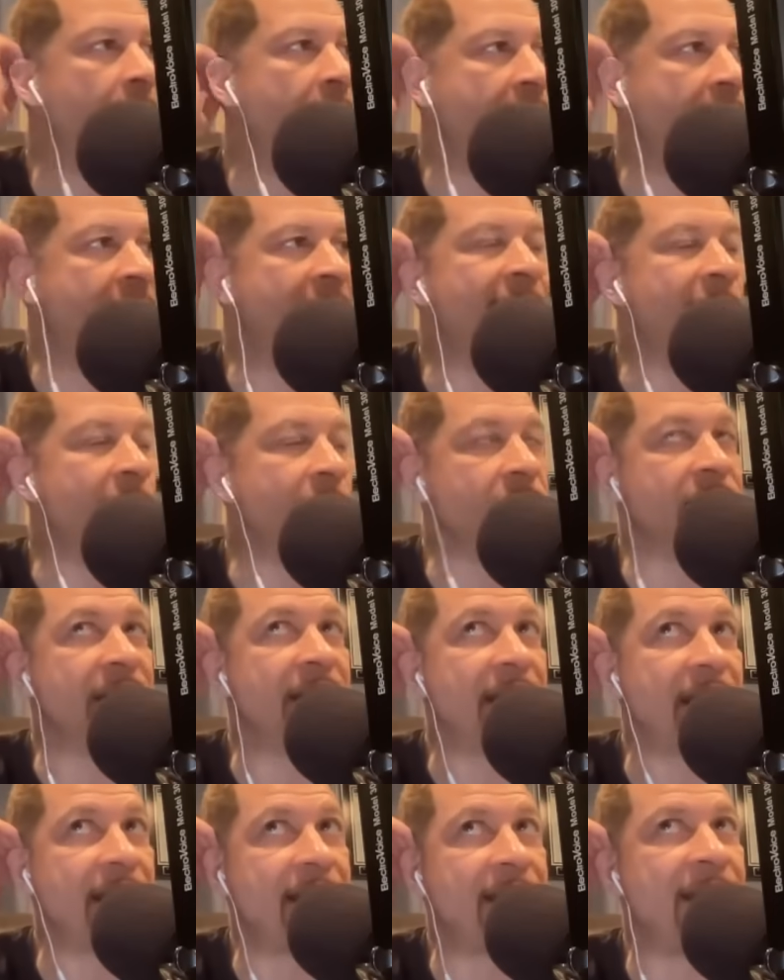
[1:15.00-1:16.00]
And here's
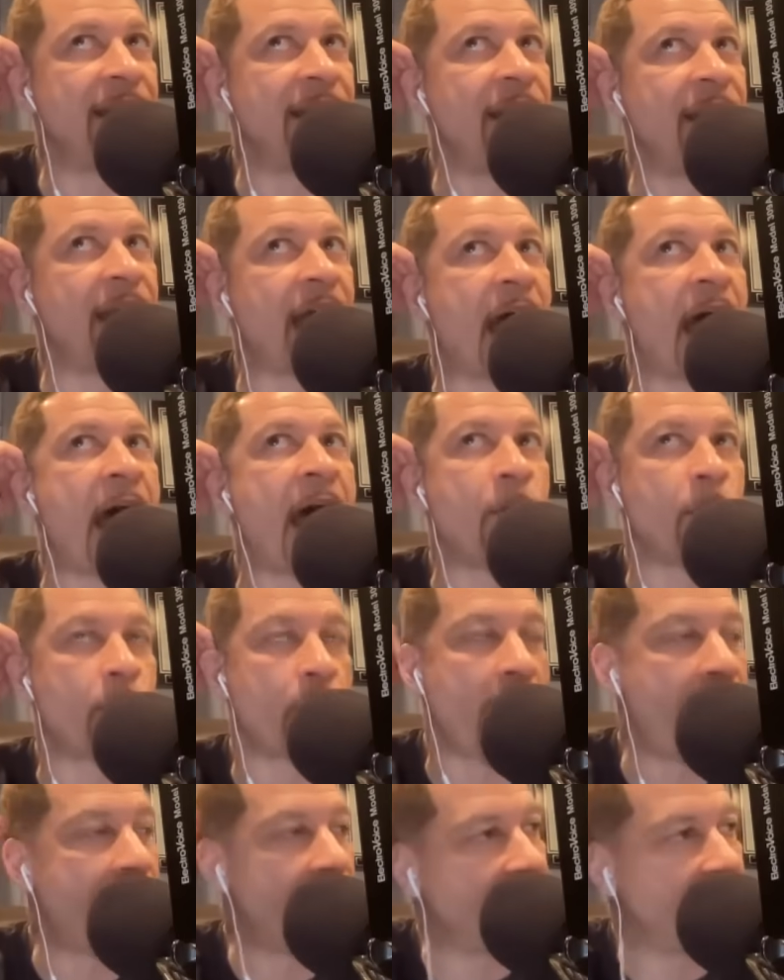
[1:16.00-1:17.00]
the the
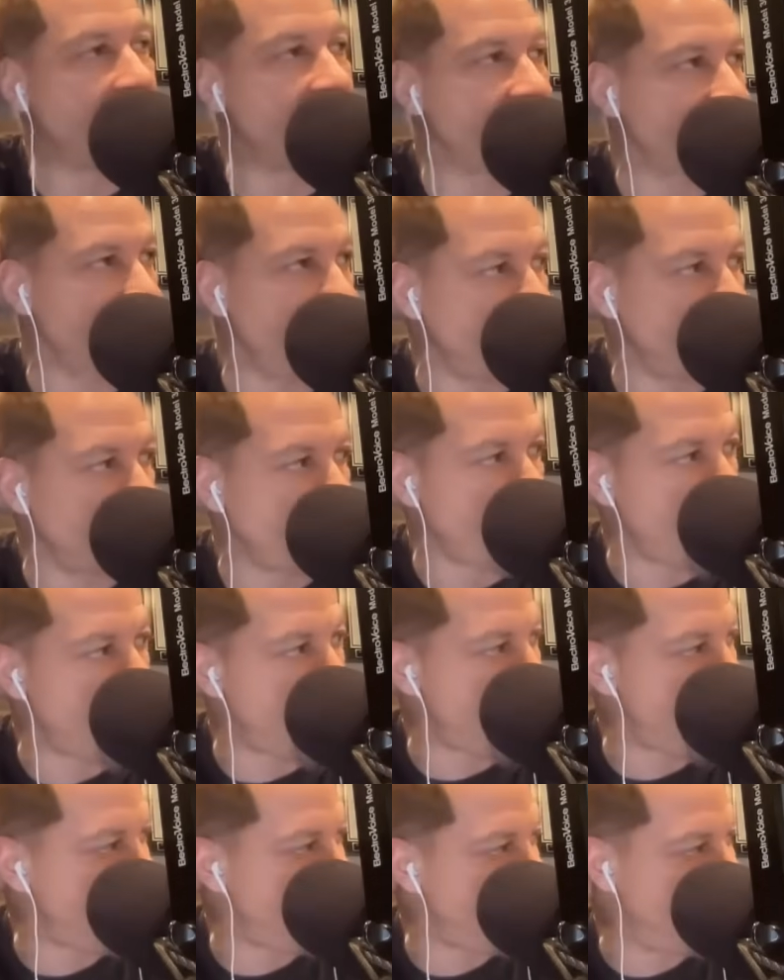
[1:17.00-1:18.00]
ironic thing,
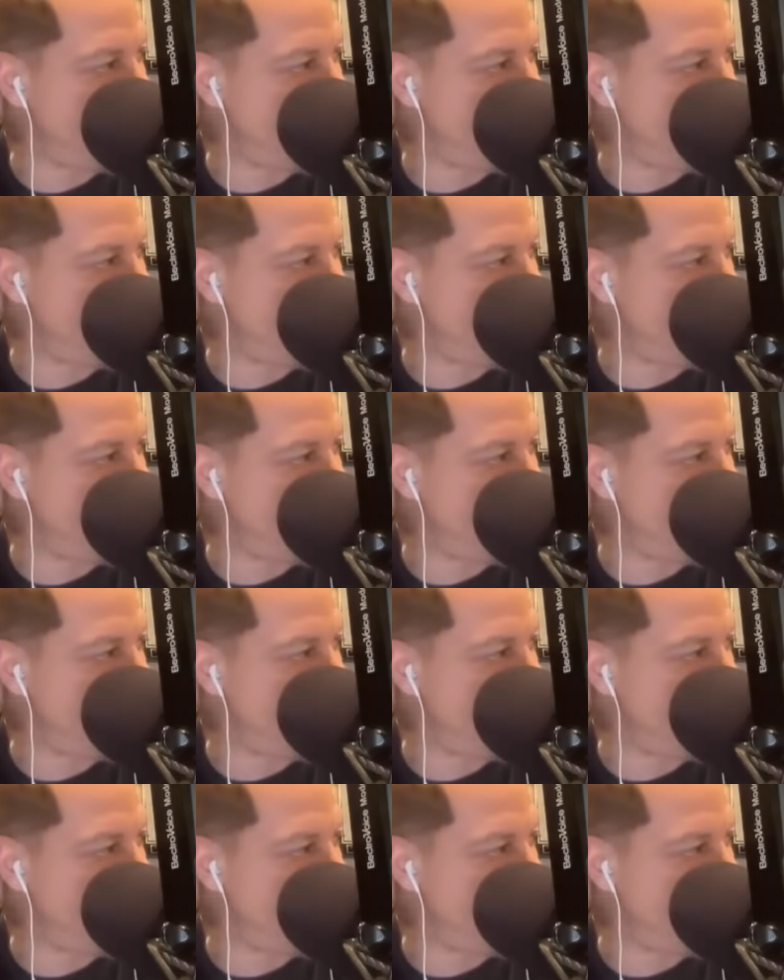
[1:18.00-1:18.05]
Rob.